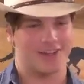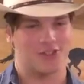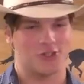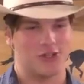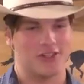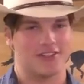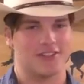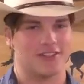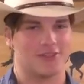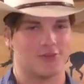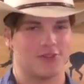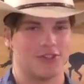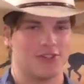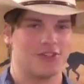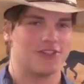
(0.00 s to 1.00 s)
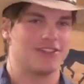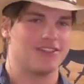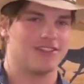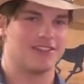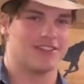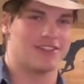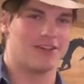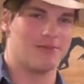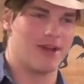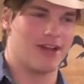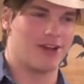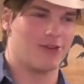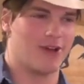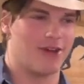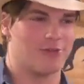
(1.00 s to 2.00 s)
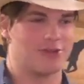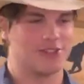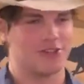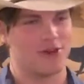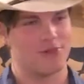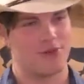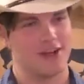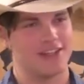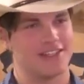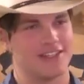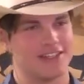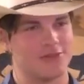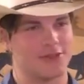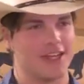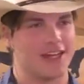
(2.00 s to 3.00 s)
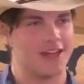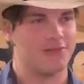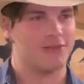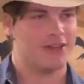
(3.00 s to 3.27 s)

to trust us when the good seasons come back around. We start praising him again.